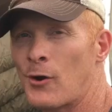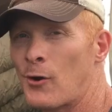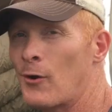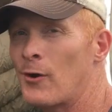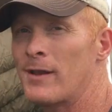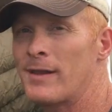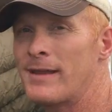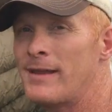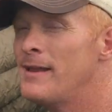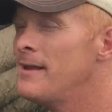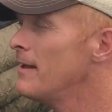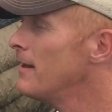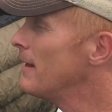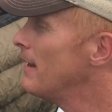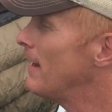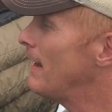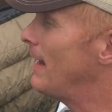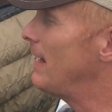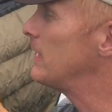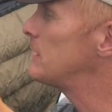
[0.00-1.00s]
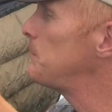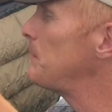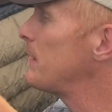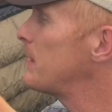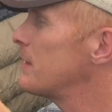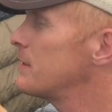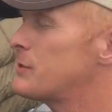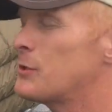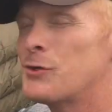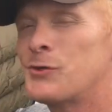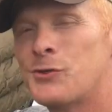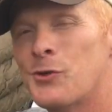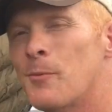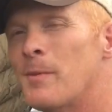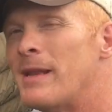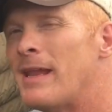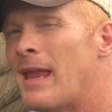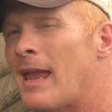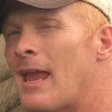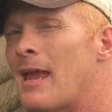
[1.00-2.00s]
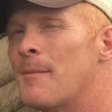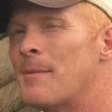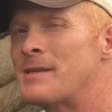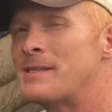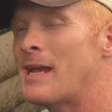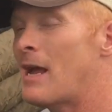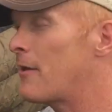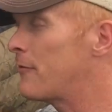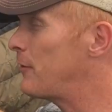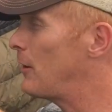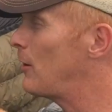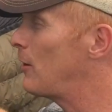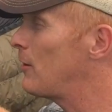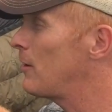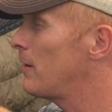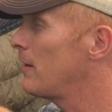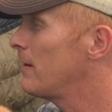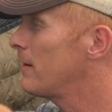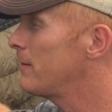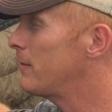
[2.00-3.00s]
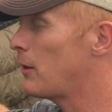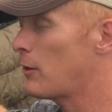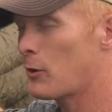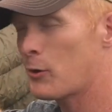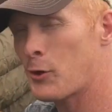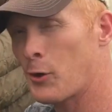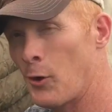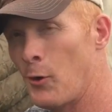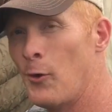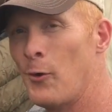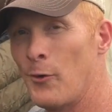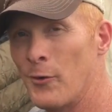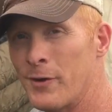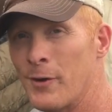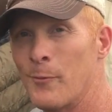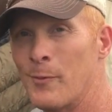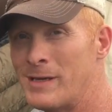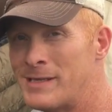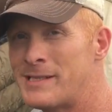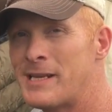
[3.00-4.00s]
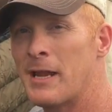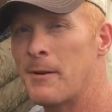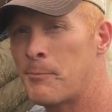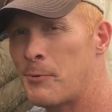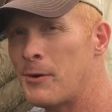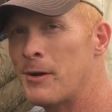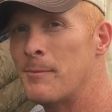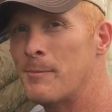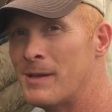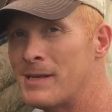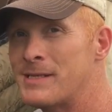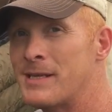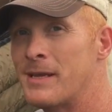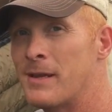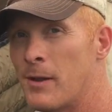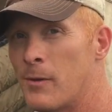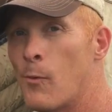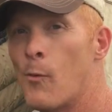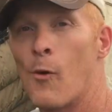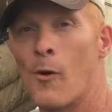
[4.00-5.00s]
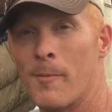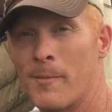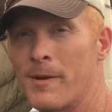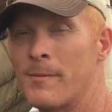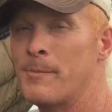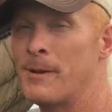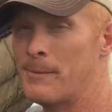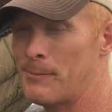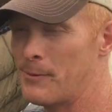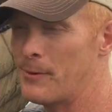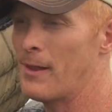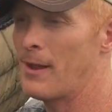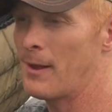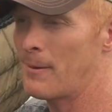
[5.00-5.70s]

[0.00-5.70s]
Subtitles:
currently, and it's because there's so many hammocks out there that are cold, and we stay pretty busy warming people